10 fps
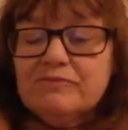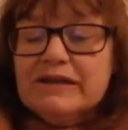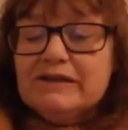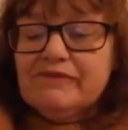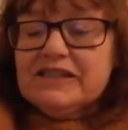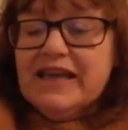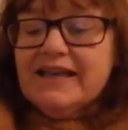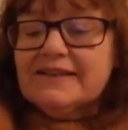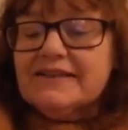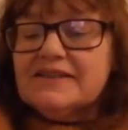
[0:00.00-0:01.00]
the middle of a
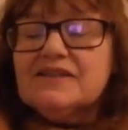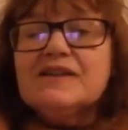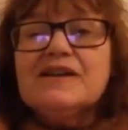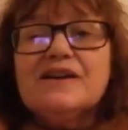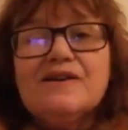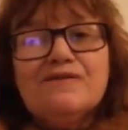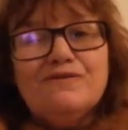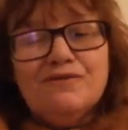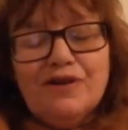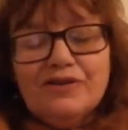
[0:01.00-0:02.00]
test,
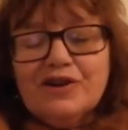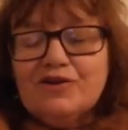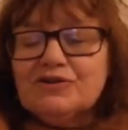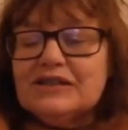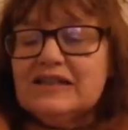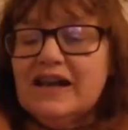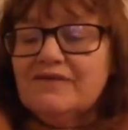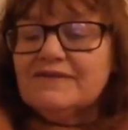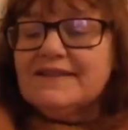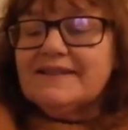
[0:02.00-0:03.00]
Father God
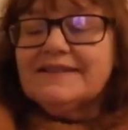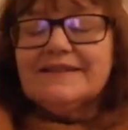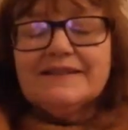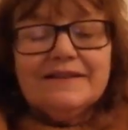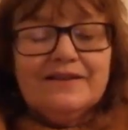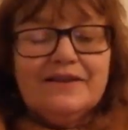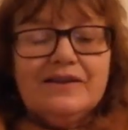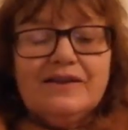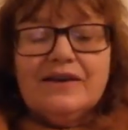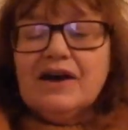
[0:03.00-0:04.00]
loves us
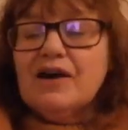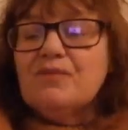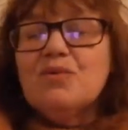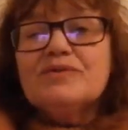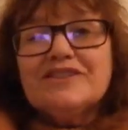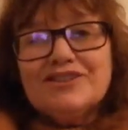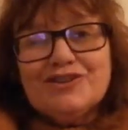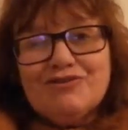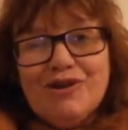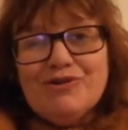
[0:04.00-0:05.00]
and wants to
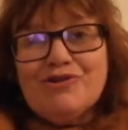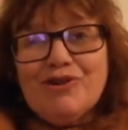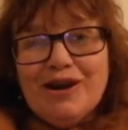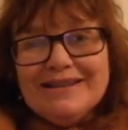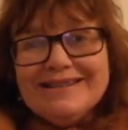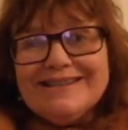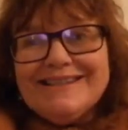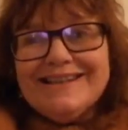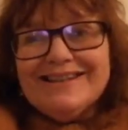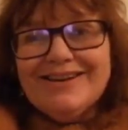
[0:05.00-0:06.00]
grow Christ
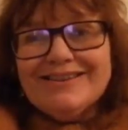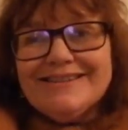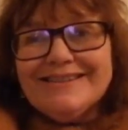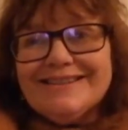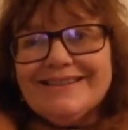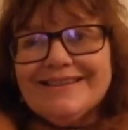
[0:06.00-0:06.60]
in us.